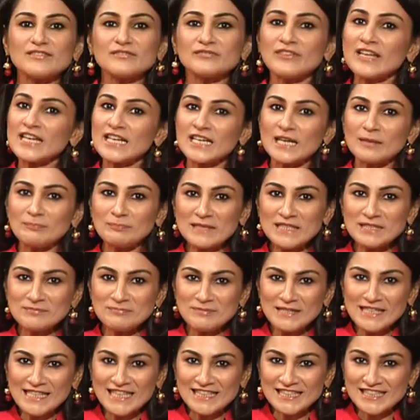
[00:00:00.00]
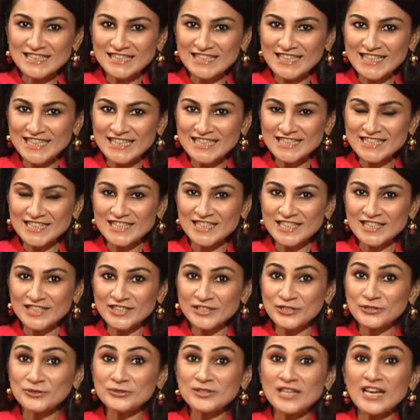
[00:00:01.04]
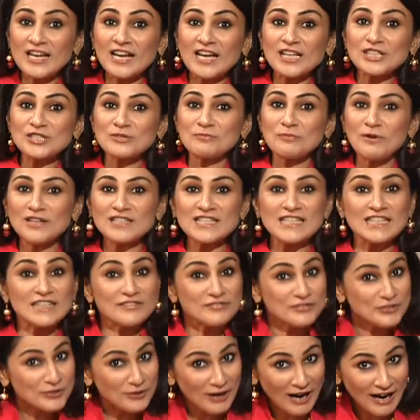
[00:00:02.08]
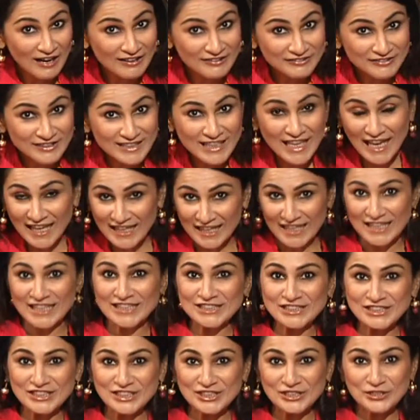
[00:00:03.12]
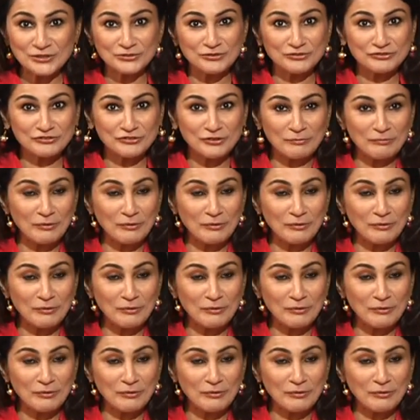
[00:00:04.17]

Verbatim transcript: Well, a complete meal at a theatre near you, the lunchbox leaves you hungry and asking you for